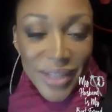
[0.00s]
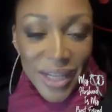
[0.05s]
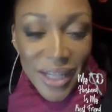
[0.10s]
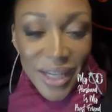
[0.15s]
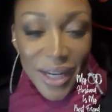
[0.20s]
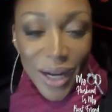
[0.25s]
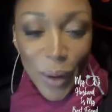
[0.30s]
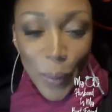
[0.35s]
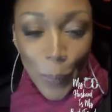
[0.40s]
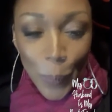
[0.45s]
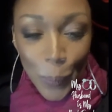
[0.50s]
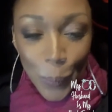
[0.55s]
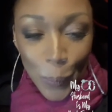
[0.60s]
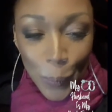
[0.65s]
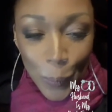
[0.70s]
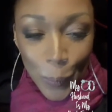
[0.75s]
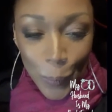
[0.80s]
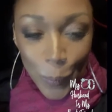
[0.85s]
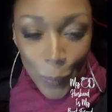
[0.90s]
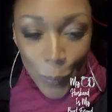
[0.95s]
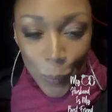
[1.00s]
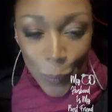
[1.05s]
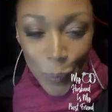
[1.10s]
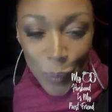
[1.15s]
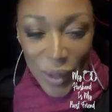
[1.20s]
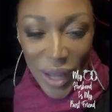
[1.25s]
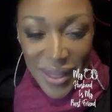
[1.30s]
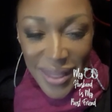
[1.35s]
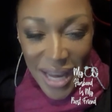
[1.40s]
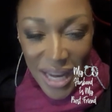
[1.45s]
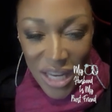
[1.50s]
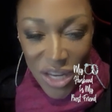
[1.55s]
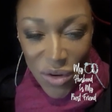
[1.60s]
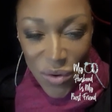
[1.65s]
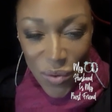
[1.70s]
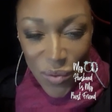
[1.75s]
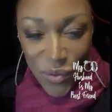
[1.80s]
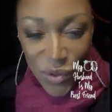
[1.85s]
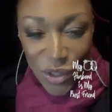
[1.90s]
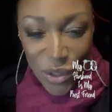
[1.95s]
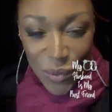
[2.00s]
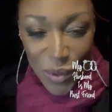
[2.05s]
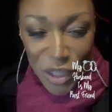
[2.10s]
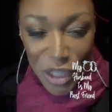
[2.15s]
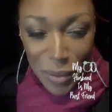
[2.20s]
There you go. Thank you for